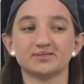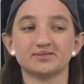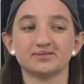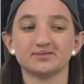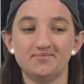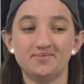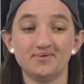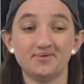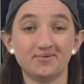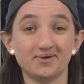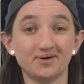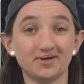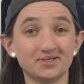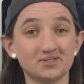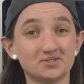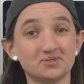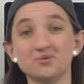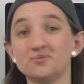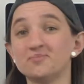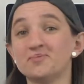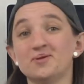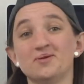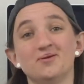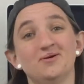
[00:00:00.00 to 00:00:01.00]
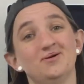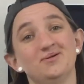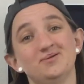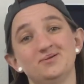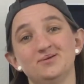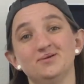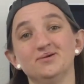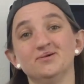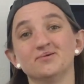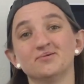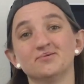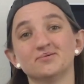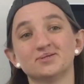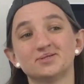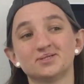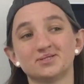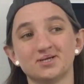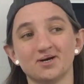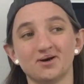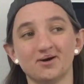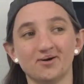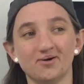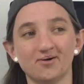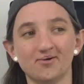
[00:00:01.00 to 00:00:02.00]
It'd be really stupid not to.
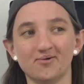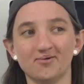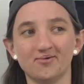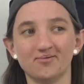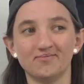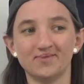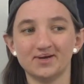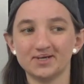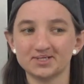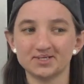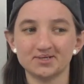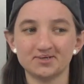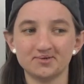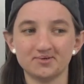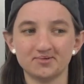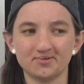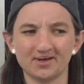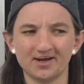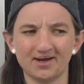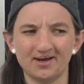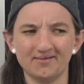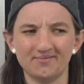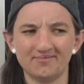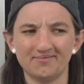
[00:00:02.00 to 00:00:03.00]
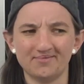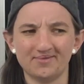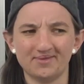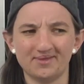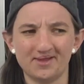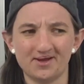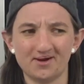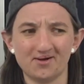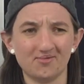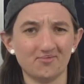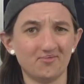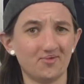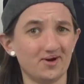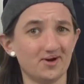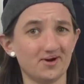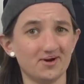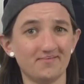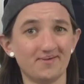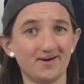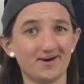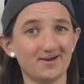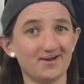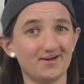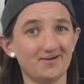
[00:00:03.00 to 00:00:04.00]
So make sure you do that. If they're weird
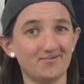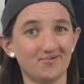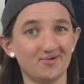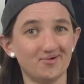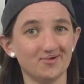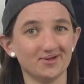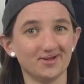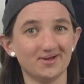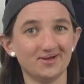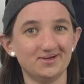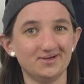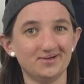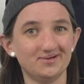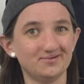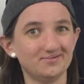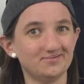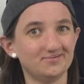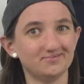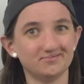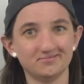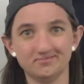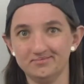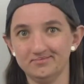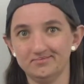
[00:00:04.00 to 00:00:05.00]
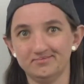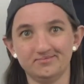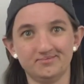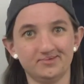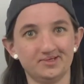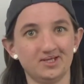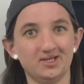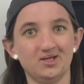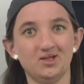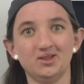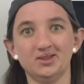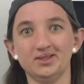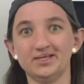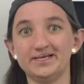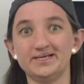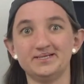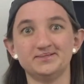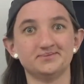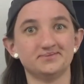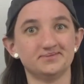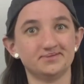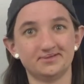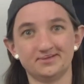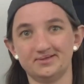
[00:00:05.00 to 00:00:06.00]
about it and won't let you,
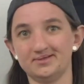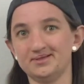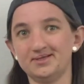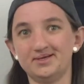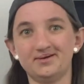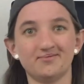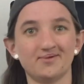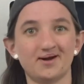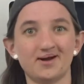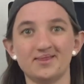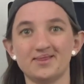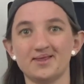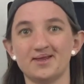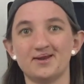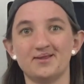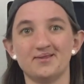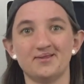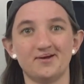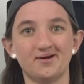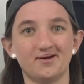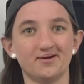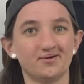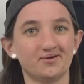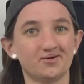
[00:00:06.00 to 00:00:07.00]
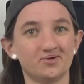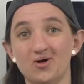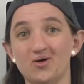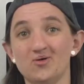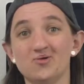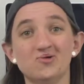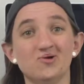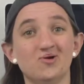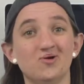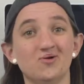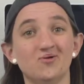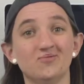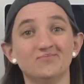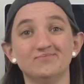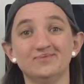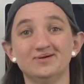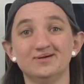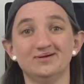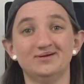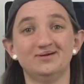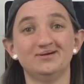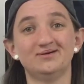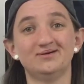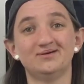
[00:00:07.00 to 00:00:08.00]
leave. Leave right then and there. Go home.
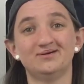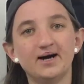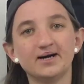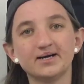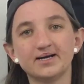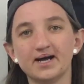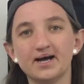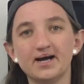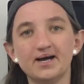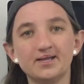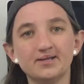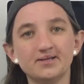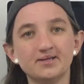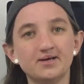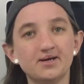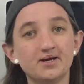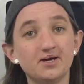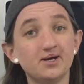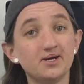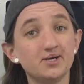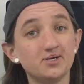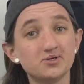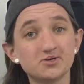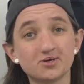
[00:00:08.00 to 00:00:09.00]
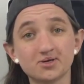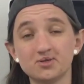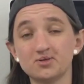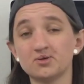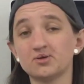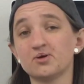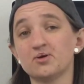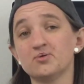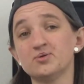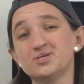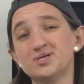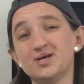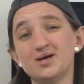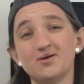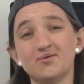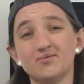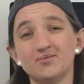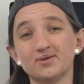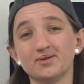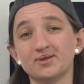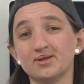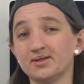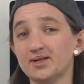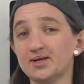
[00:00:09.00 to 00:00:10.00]
Again, you can negotiate
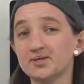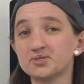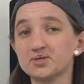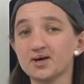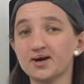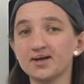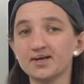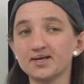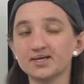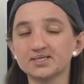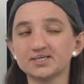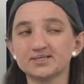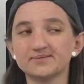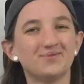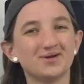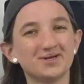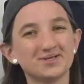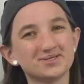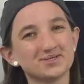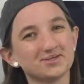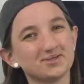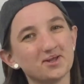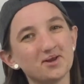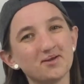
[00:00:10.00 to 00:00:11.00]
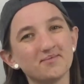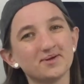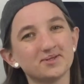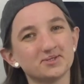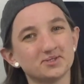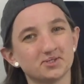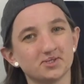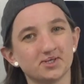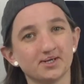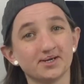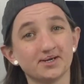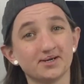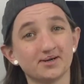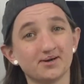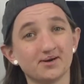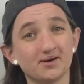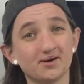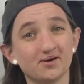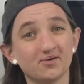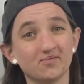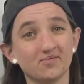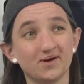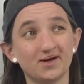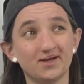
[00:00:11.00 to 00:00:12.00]
with electronics, but it's a little bit
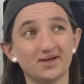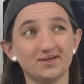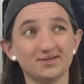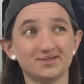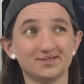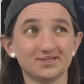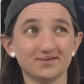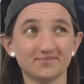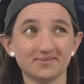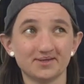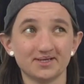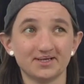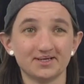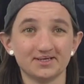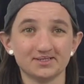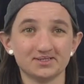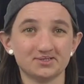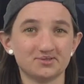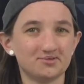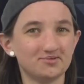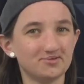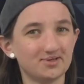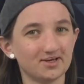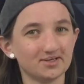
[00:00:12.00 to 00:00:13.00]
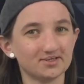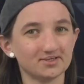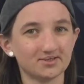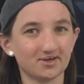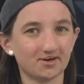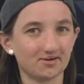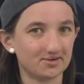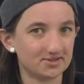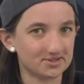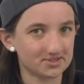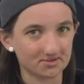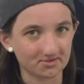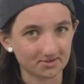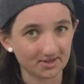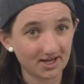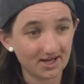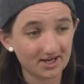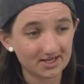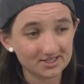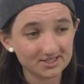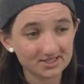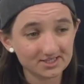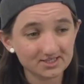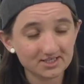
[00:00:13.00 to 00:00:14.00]
trickier when something is $2,000 or
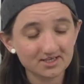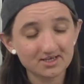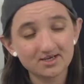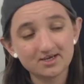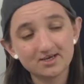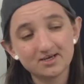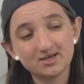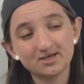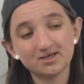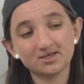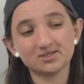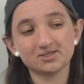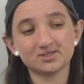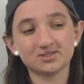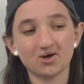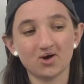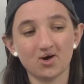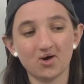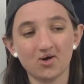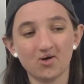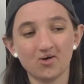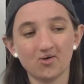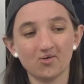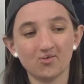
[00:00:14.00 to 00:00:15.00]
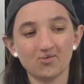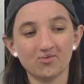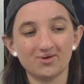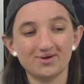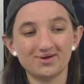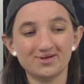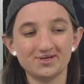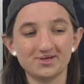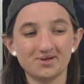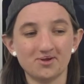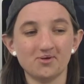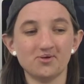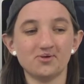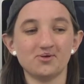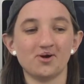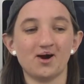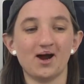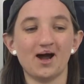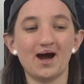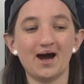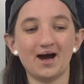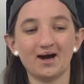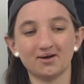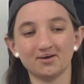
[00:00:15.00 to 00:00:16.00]
less. So, you know, your
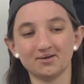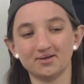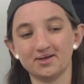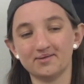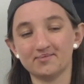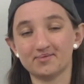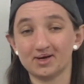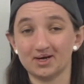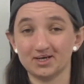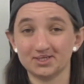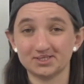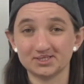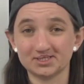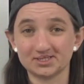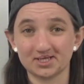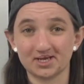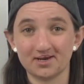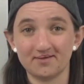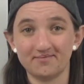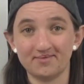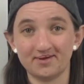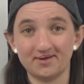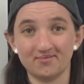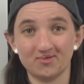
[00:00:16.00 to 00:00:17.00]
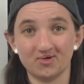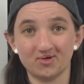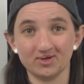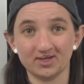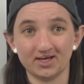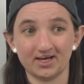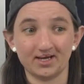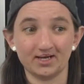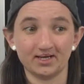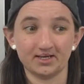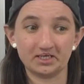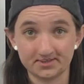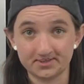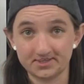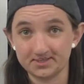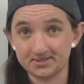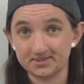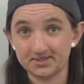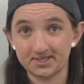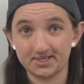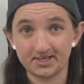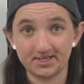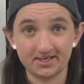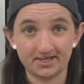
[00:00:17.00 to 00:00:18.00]
haggling price is going to be more like
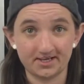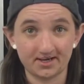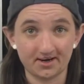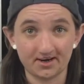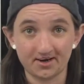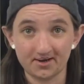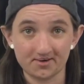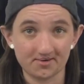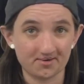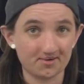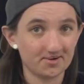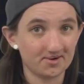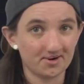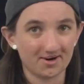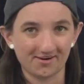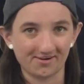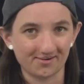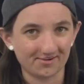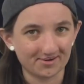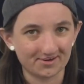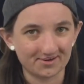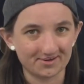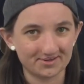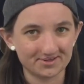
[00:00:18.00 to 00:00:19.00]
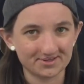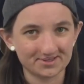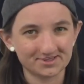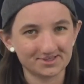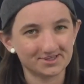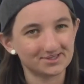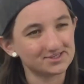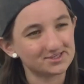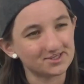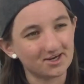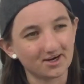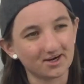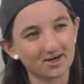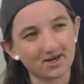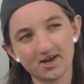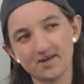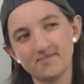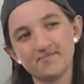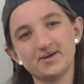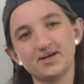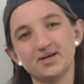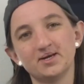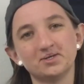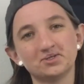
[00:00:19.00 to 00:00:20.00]
$50, $100. It's not going
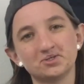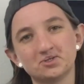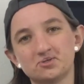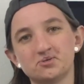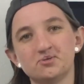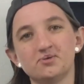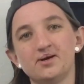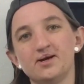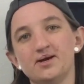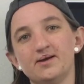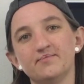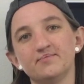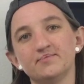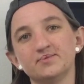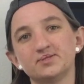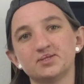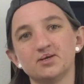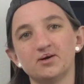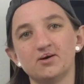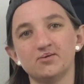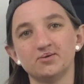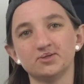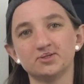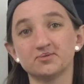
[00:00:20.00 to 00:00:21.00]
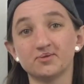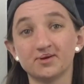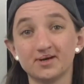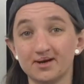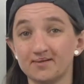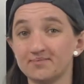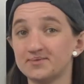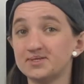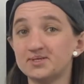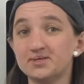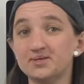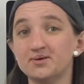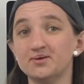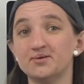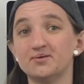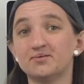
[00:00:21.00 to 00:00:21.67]
to be extreme. So it's really up to you.